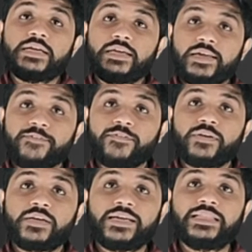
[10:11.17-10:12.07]
if
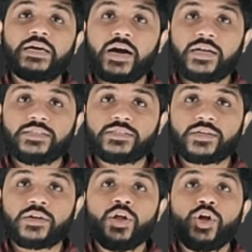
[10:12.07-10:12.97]
in the
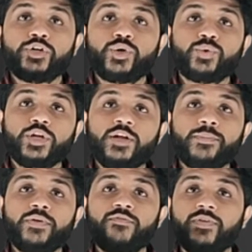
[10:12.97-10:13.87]
answer total
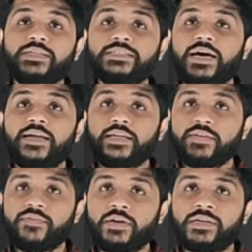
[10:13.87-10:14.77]
number of ones are
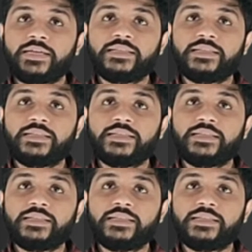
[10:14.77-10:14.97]
even,